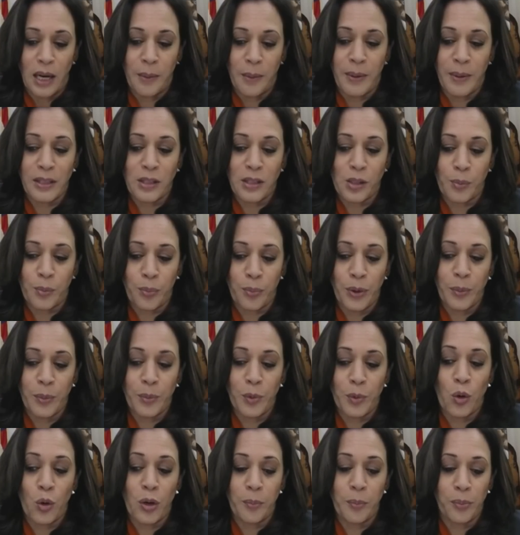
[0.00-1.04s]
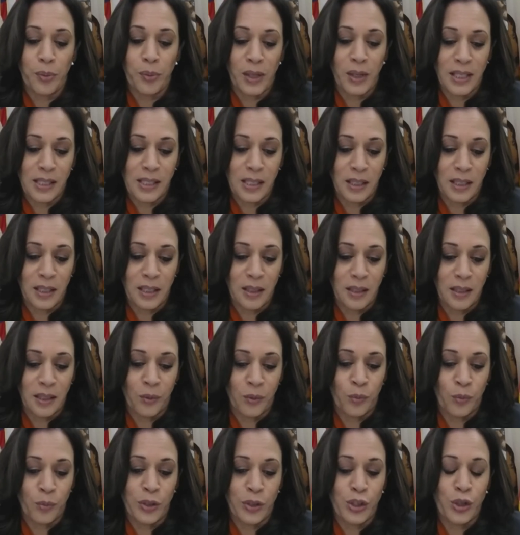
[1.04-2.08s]
about Supreme Court precedent
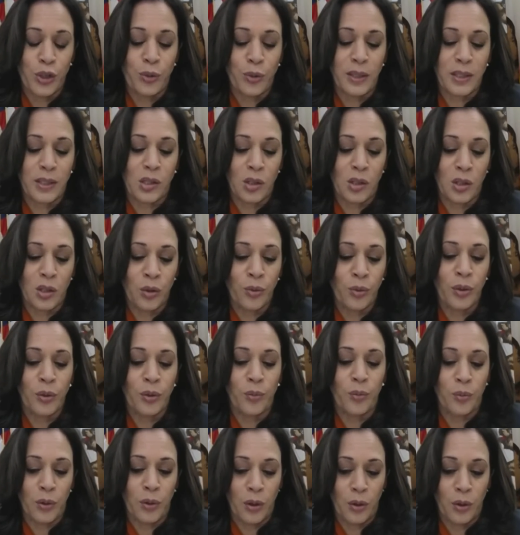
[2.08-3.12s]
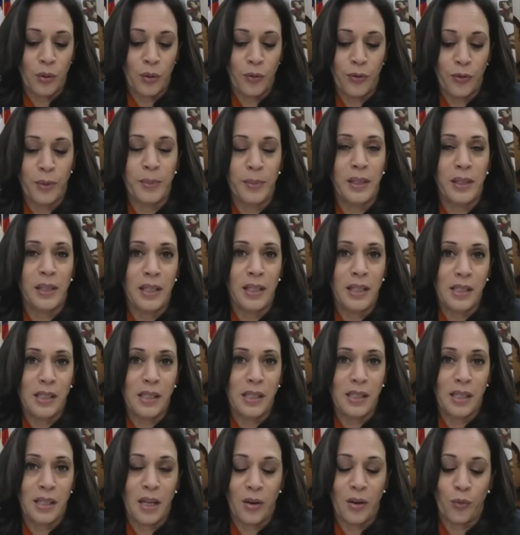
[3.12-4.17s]
in which you excluded Roe from a
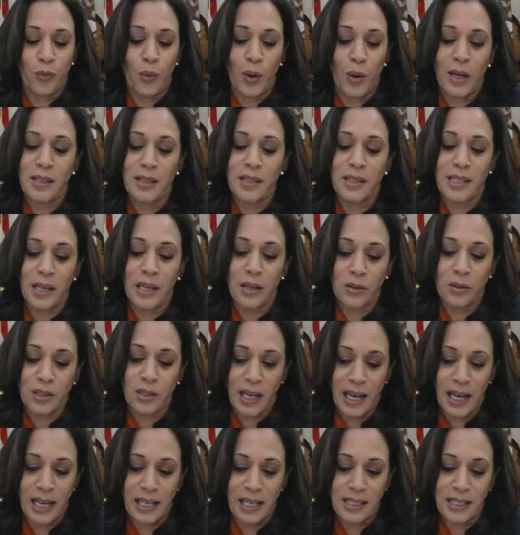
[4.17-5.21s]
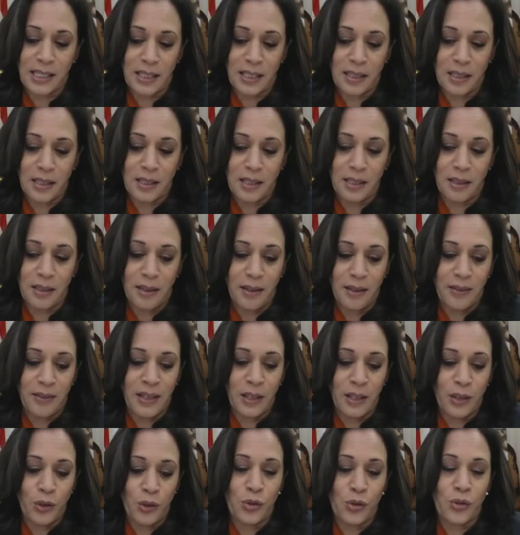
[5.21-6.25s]
list of well-settled cases
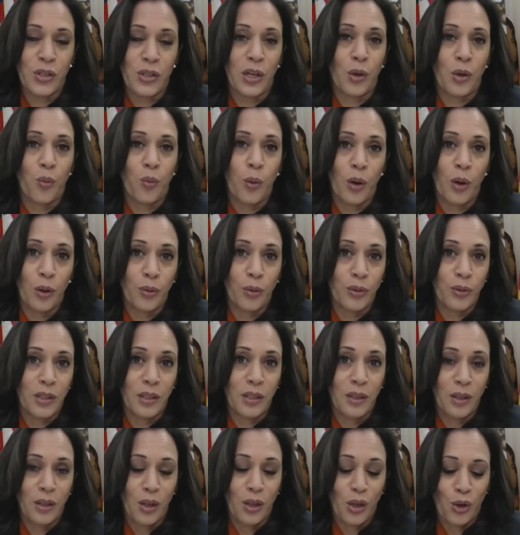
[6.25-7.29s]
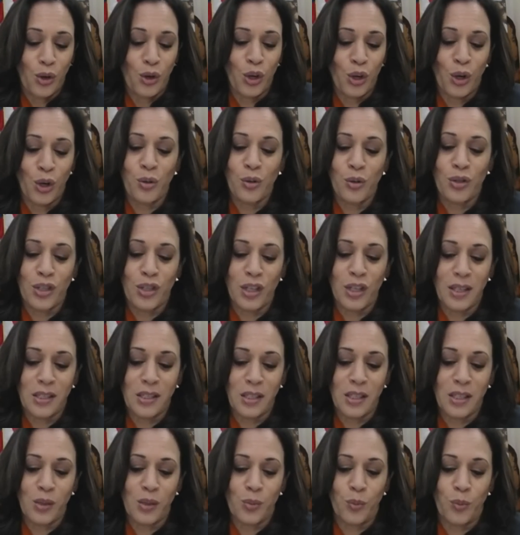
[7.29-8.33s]
that you said, quote, no
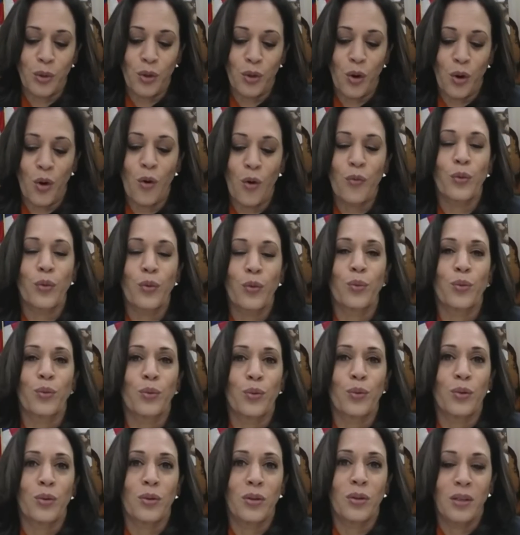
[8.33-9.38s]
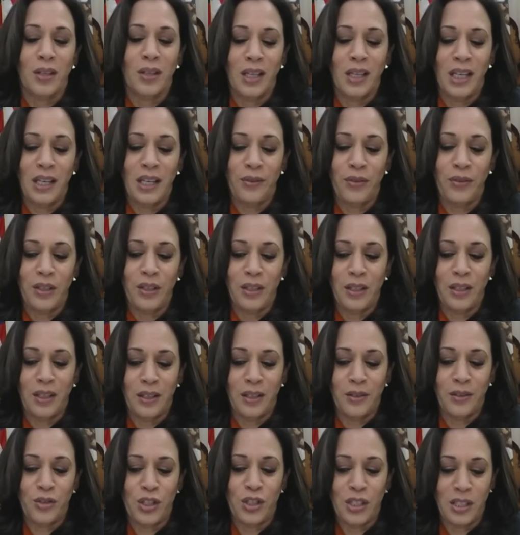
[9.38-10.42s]
justice would overrule even
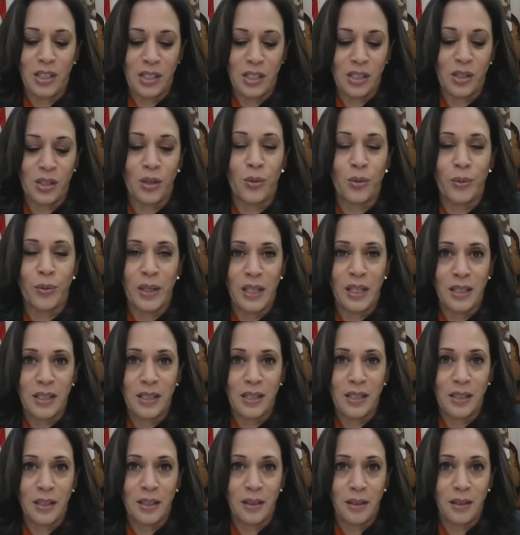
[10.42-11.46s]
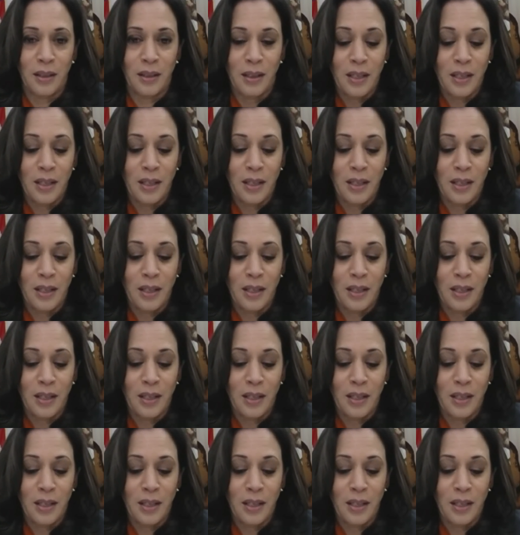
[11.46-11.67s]
if she disagrees,